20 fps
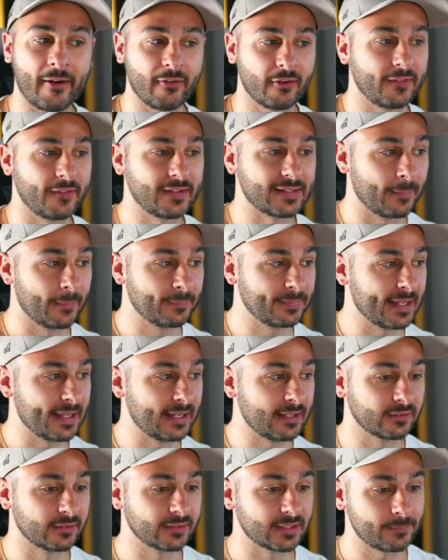Everything's
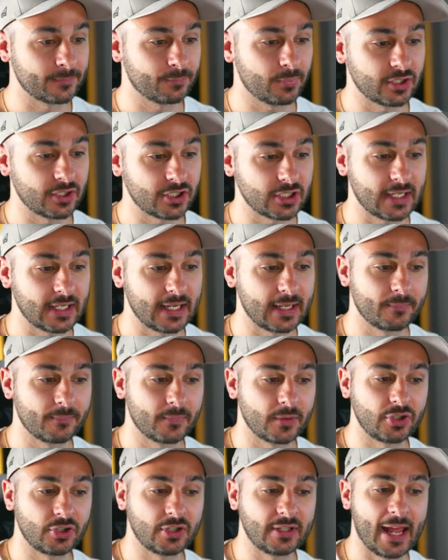updated on the spreadsheet.